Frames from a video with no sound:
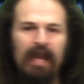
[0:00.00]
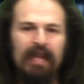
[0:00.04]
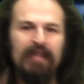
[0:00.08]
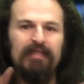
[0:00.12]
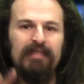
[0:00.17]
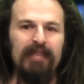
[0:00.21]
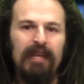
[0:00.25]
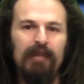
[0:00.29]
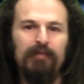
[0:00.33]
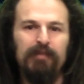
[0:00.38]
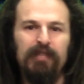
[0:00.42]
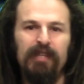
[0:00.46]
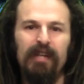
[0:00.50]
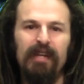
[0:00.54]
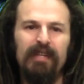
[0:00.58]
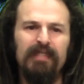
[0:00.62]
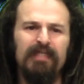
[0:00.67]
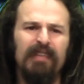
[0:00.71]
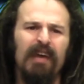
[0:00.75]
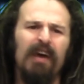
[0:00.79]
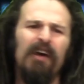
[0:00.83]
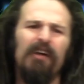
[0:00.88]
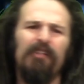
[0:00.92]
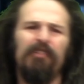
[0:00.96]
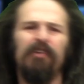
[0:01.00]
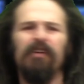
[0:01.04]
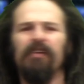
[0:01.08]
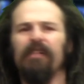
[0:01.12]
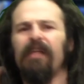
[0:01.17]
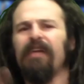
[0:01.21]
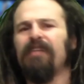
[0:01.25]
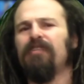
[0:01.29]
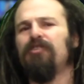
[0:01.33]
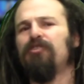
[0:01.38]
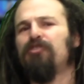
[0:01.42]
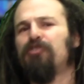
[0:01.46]
Hey, Samsonites! The
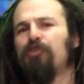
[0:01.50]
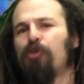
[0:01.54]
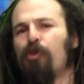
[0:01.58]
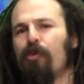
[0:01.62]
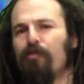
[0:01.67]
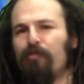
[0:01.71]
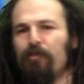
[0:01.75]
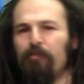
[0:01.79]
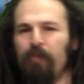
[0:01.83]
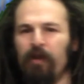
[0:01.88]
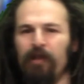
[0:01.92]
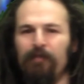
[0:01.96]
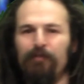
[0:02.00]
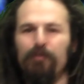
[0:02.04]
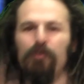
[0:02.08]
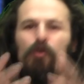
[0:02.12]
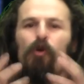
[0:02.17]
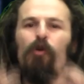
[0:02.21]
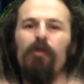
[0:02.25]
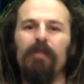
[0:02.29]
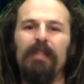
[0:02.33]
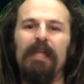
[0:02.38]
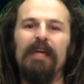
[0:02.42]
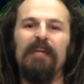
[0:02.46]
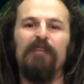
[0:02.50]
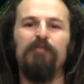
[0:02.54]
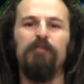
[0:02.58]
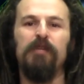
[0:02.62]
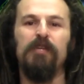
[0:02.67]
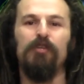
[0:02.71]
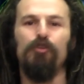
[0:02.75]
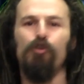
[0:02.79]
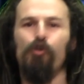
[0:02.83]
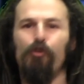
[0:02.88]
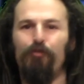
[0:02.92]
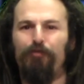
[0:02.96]
elections are over, but if you're like
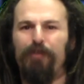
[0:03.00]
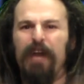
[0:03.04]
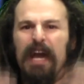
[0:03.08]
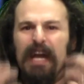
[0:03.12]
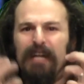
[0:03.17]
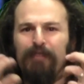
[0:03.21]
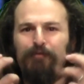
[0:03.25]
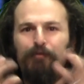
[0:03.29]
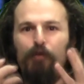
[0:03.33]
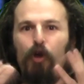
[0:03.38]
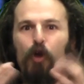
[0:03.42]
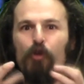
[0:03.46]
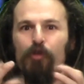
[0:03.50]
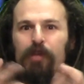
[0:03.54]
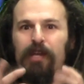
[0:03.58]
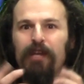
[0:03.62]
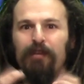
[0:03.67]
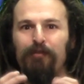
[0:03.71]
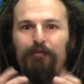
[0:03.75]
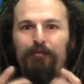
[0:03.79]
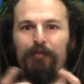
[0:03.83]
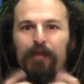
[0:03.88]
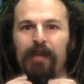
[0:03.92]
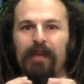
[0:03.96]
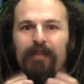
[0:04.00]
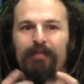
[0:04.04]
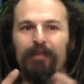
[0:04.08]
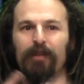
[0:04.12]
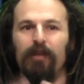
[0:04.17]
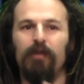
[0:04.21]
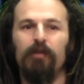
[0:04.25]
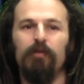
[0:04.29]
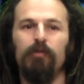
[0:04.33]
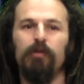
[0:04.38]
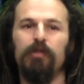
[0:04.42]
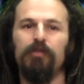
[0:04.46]
me, you've got voting
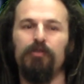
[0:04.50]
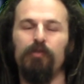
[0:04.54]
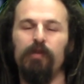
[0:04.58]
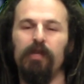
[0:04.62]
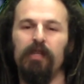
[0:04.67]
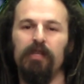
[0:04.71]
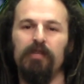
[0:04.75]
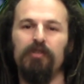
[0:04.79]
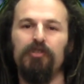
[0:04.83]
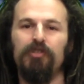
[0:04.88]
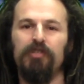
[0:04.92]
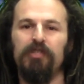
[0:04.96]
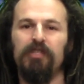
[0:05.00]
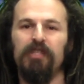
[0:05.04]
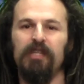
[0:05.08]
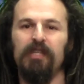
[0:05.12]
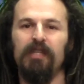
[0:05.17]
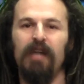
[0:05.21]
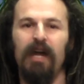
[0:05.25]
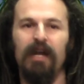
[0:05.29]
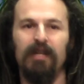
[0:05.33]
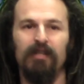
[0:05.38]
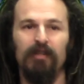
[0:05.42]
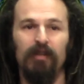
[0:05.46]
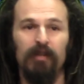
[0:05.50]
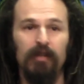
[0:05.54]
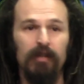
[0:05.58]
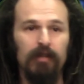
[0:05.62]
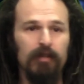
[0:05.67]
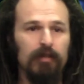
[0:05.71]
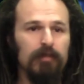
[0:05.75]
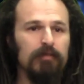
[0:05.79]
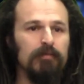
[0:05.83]
fever! Which, really, you should see a doctor.